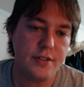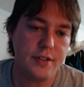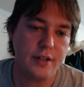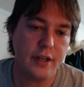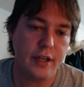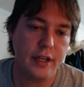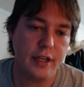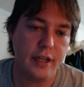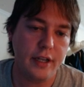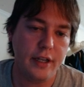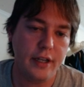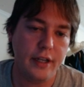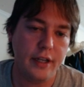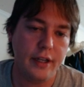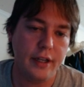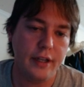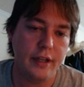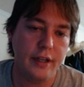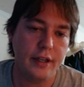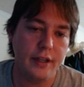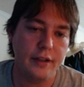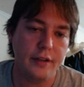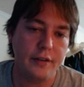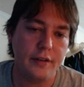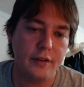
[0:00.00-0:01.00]

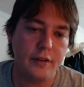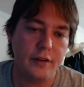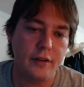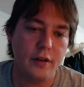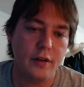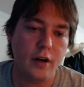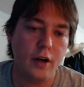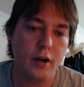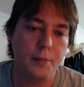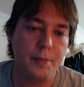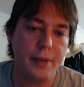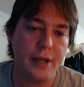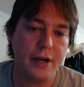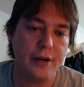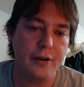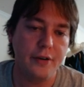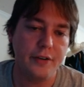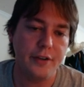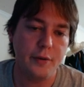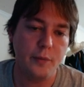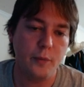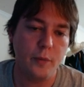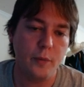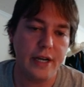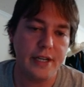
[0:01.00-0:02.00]
are better
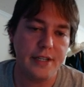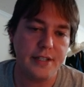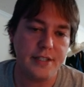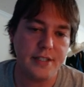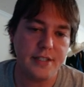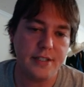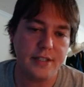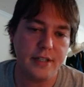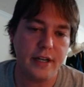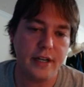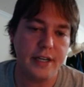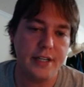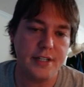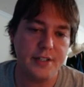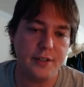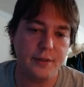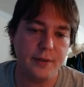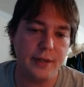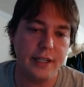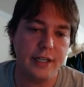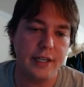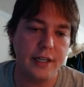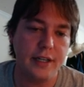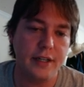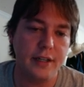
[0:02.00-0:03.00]
than white's
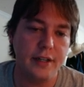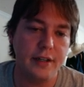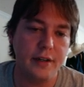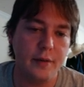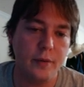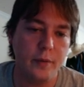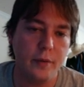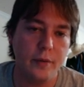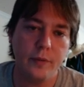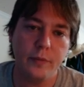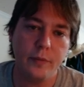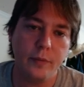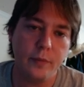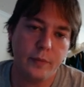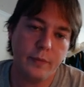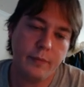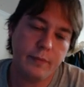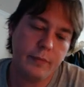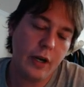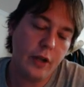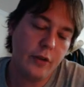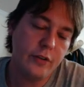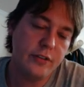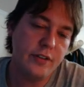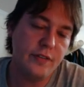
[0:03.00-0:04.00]

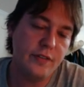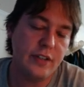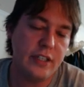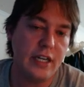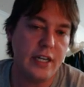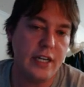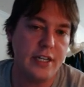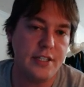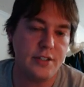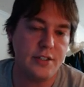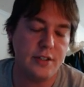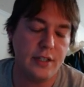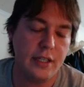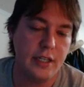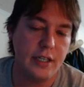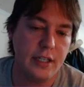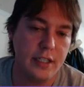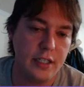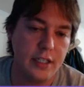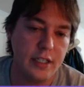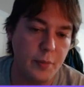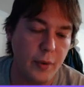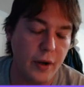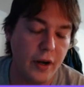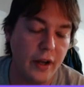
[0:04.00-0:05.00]
relatively isolated
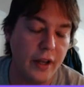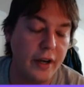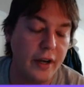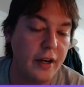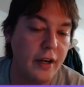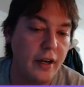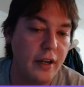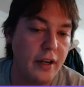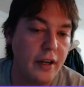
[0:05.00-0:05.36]
e pawn.